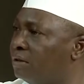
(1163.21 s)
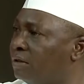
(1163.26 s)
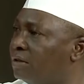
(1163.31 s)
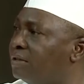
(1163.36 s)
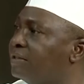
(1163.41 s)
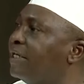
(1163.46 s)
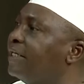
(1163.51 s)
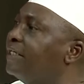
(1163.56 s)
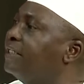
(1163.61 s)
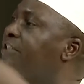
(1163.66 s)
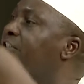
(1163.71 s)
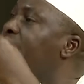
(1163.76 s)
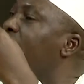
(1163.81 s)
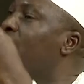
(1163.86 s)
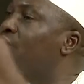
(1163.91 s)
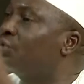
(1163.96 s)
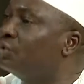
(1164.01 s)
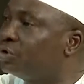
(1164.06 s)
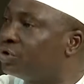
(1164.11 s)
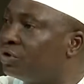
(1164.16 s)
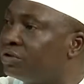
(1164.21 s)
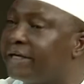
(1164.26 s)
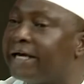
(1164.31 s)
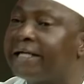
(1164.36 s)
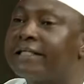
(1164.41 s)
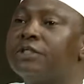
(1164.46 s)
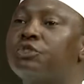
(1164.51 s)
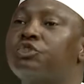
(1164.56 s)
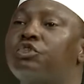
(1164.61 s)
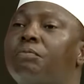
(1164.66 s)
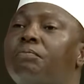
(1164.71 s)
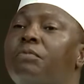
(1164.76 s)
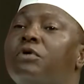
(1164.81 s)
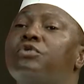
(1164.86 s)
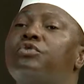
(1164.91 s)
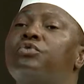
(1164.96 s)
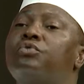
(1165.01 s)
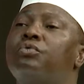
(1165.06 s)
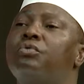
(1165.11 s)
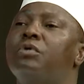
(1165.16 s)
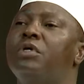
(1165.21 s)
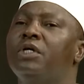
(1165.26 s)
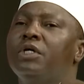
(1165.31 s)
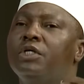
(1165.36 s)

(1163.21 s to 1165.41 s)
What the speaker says: the institution that is supposed to,